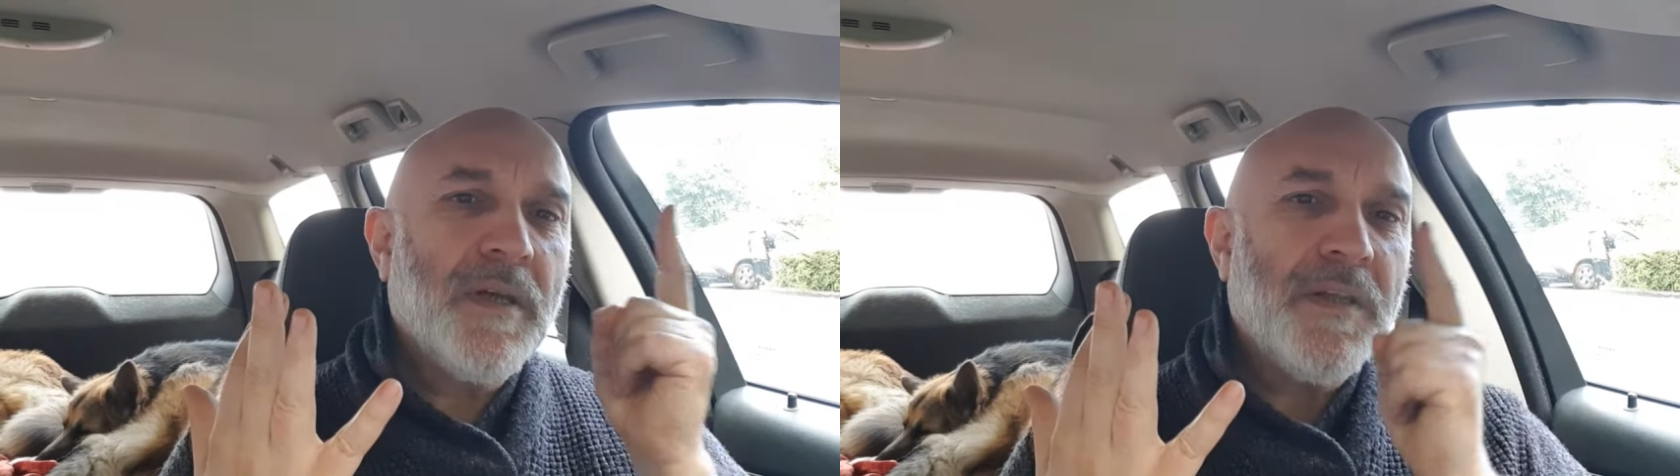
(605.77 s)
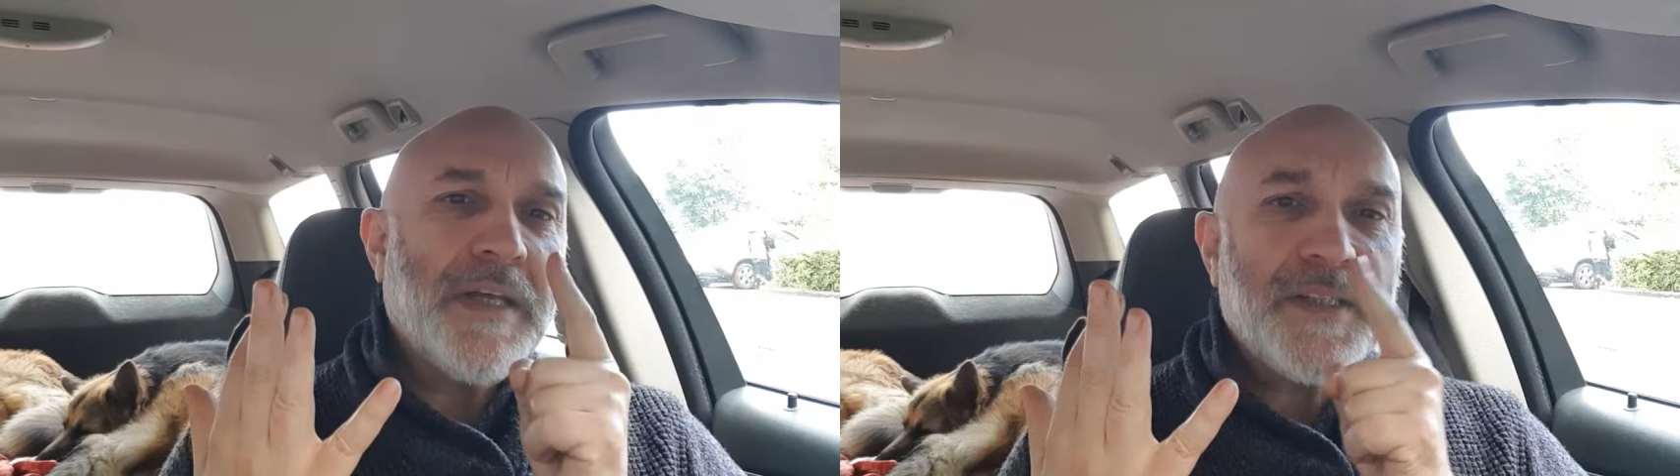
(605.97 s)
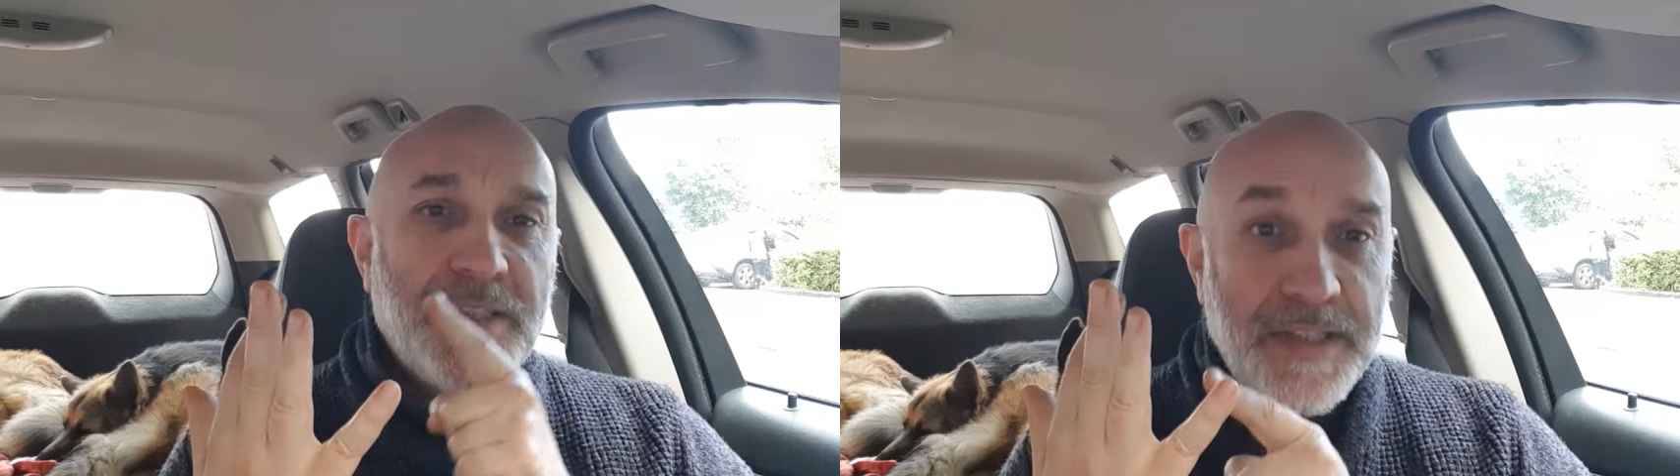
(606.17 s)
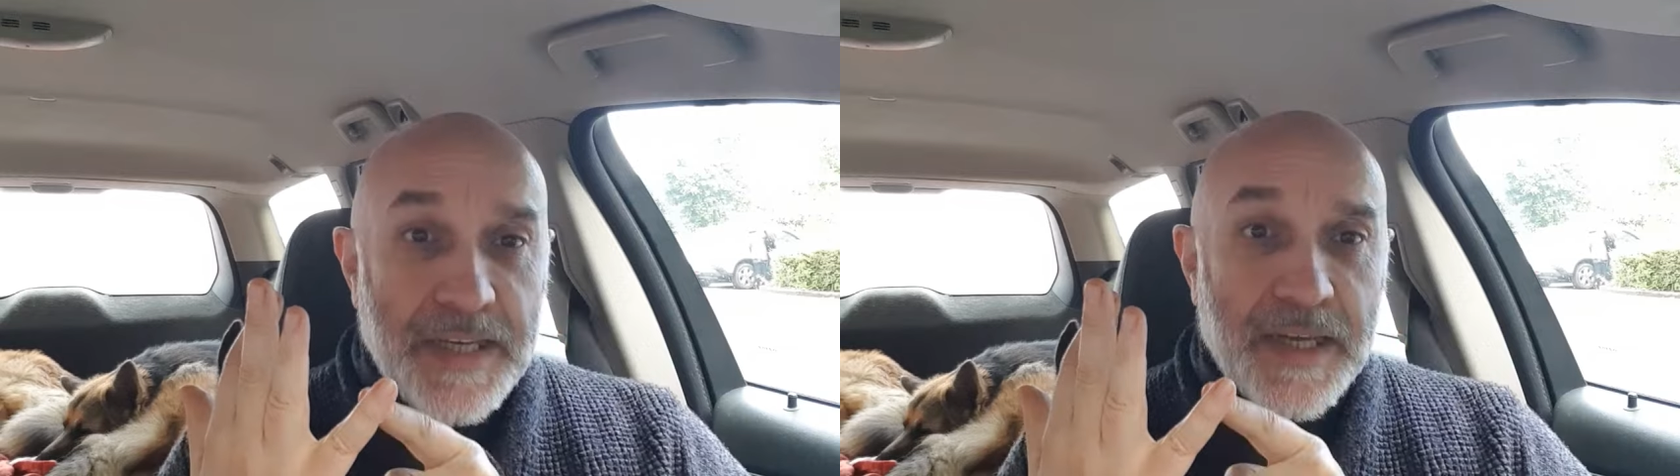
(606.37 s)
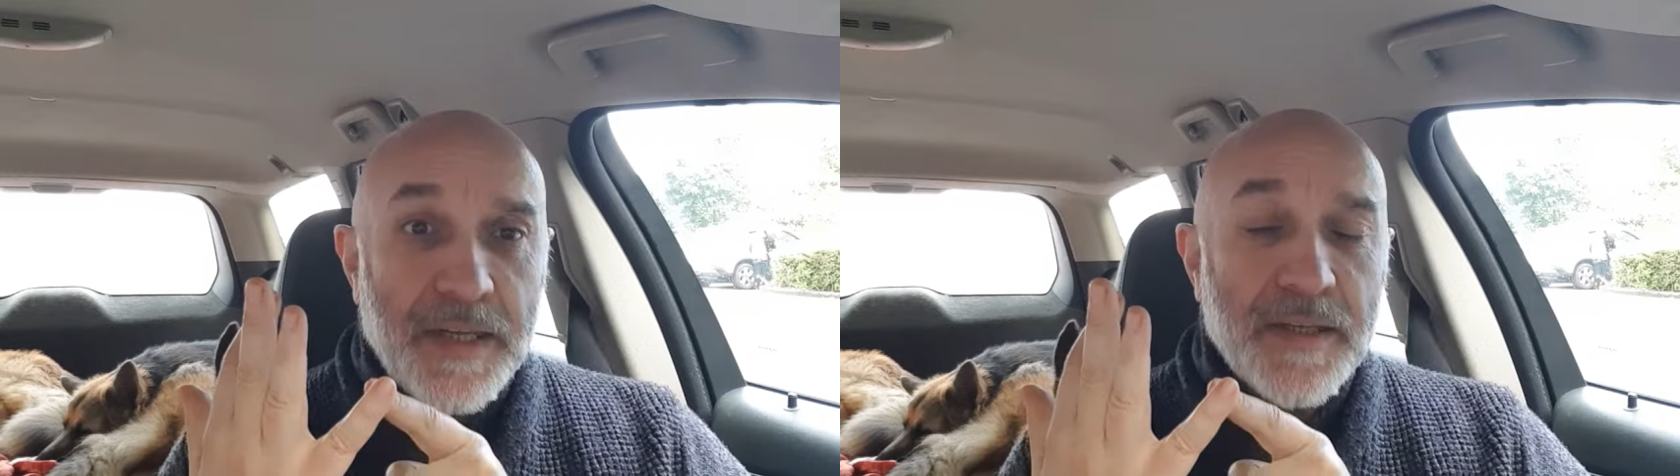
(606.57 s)
that
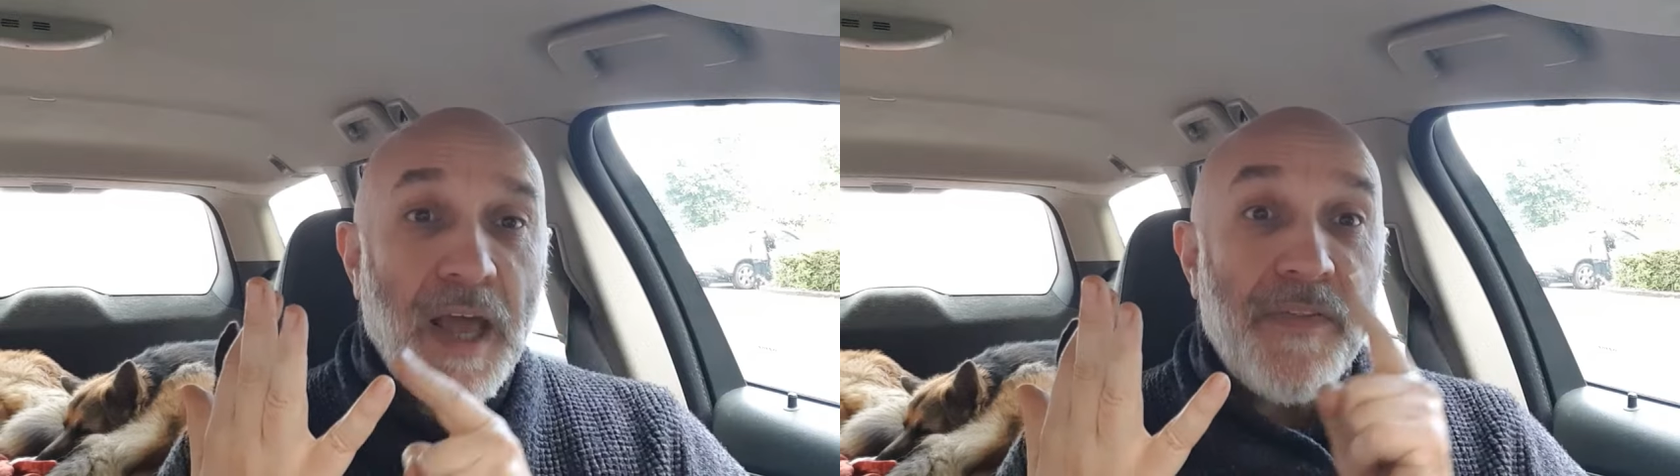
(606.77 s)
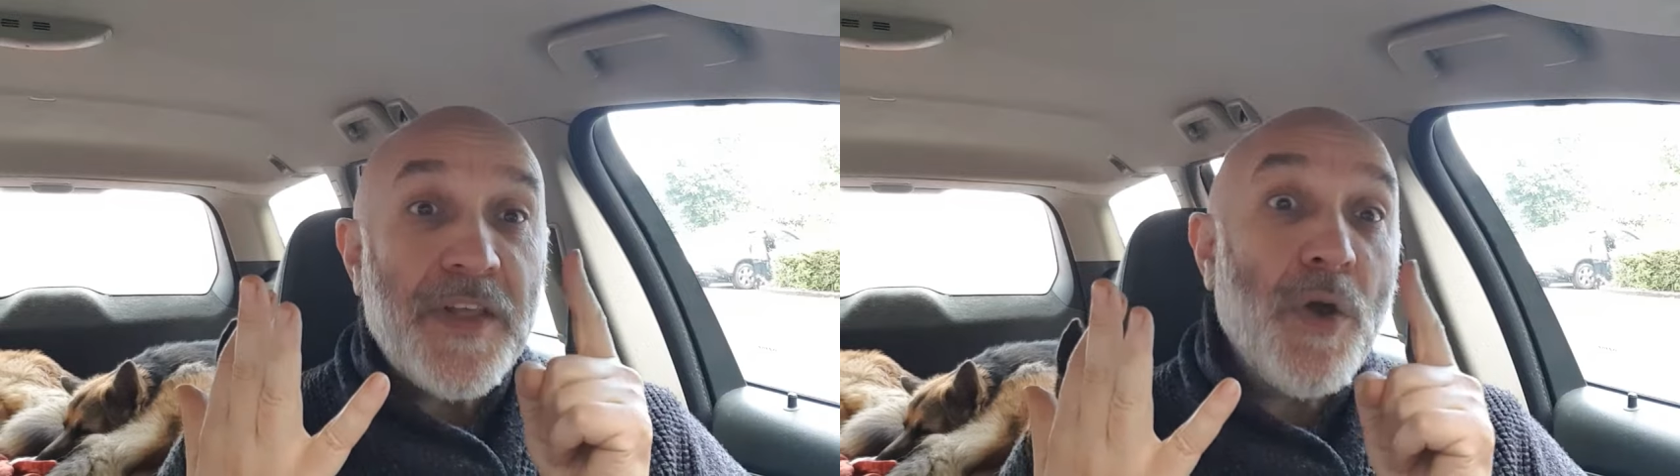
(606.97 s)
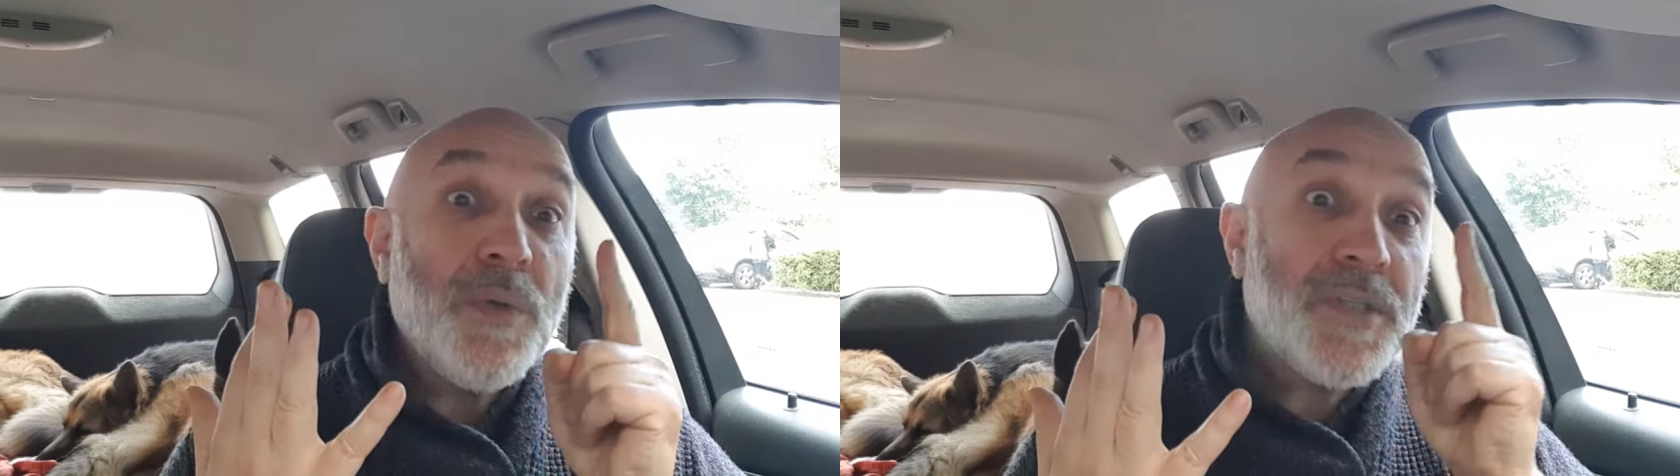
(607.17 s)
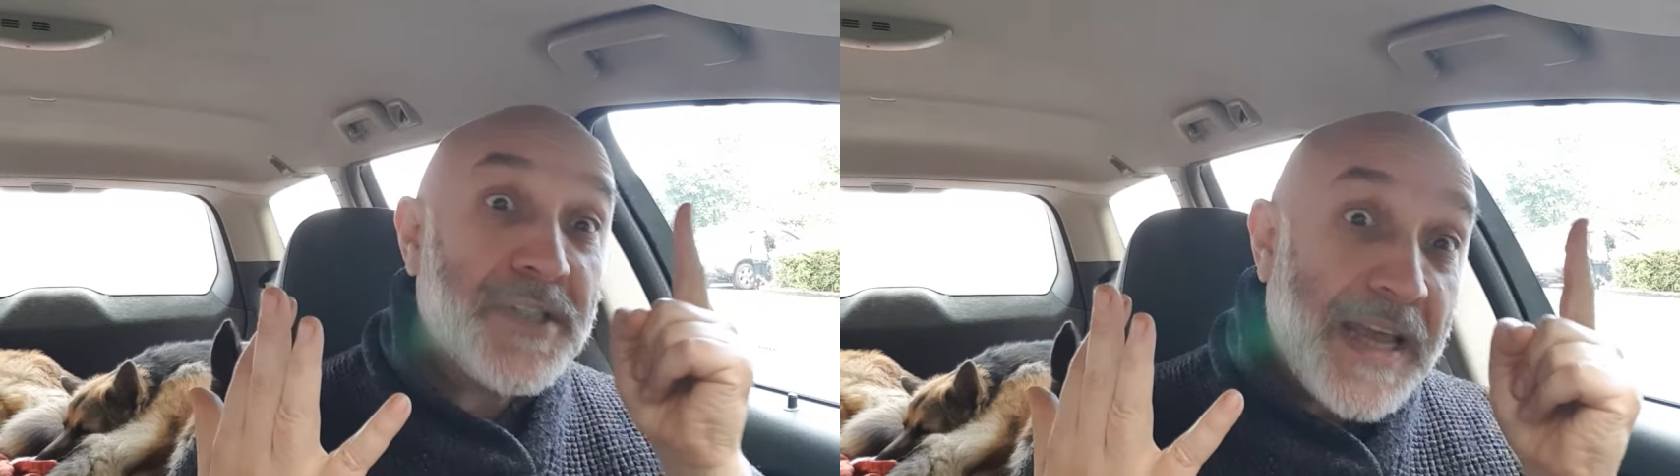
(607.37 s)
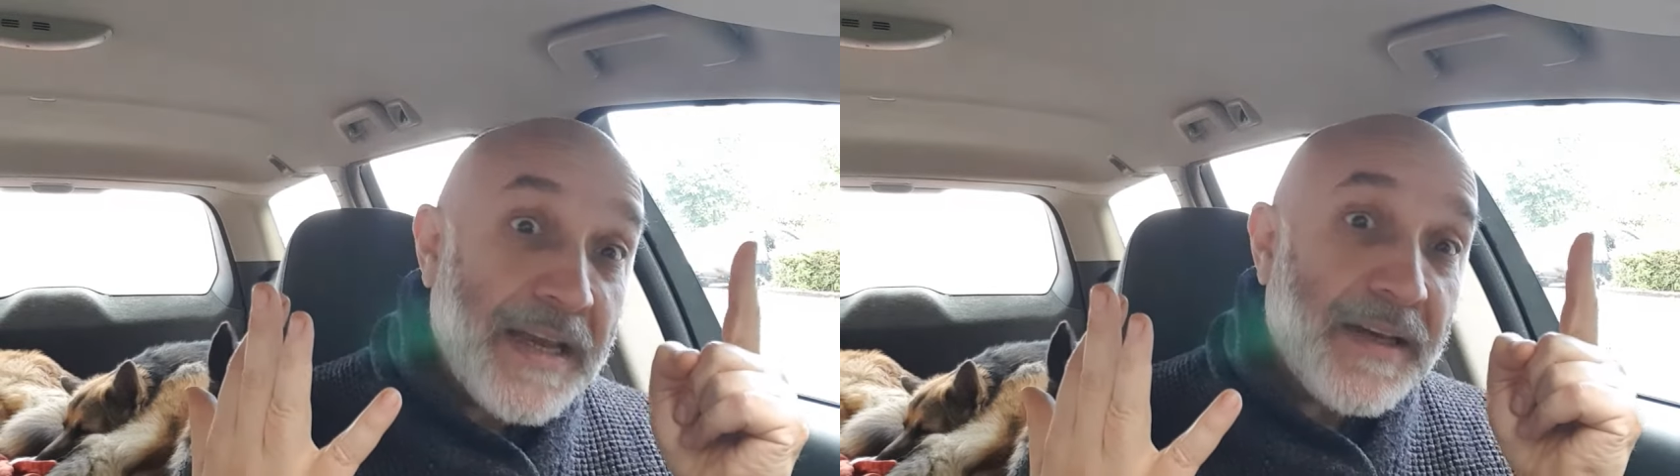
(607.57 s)
see it and they don't
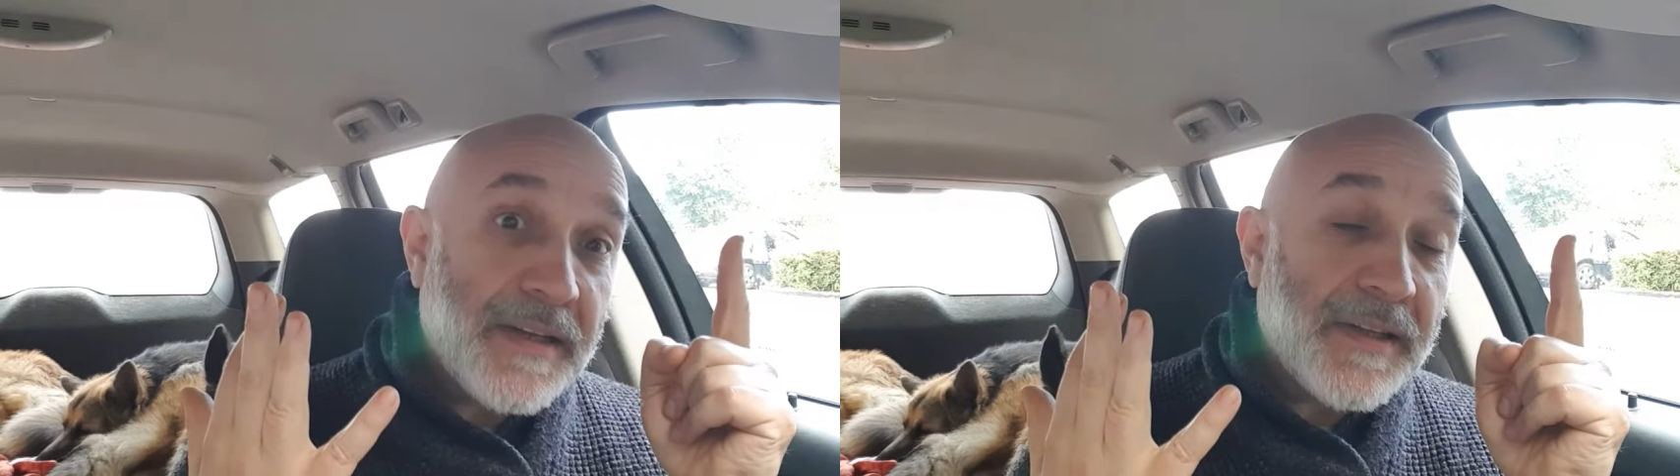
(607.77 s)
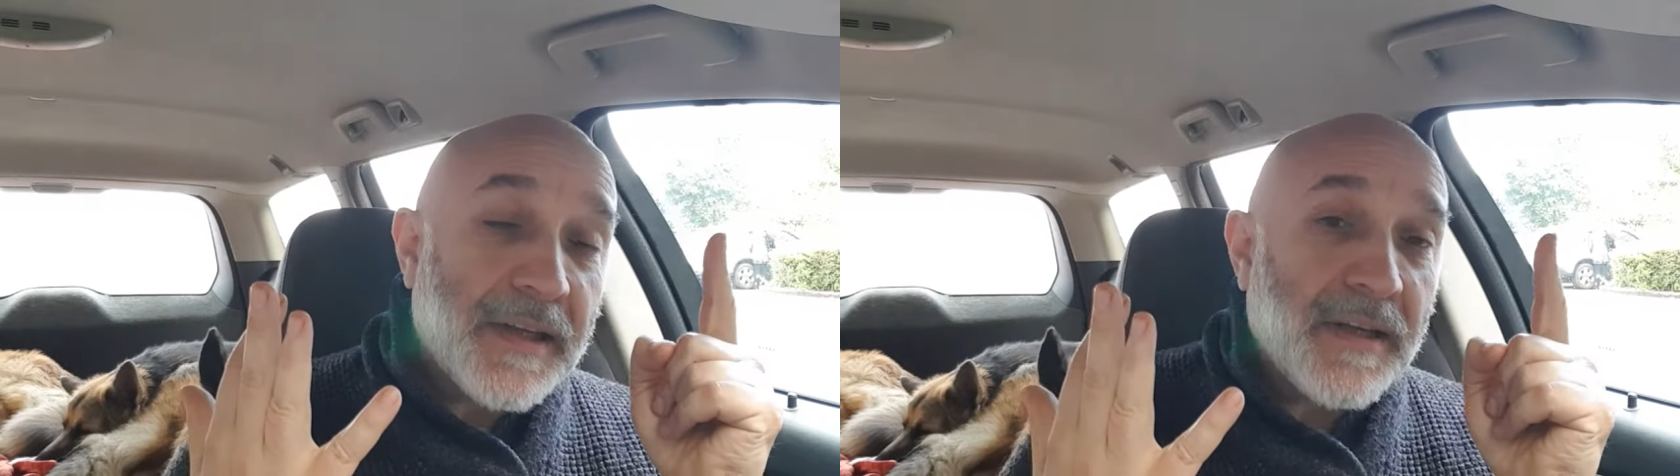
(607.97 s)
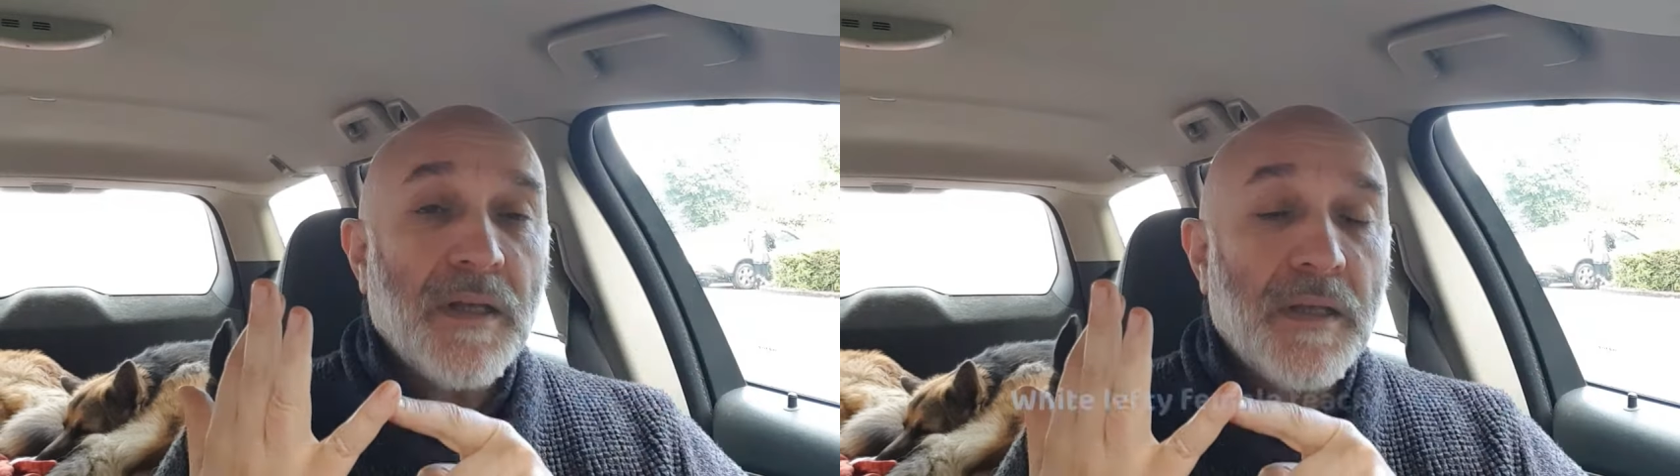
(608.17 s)
say anything.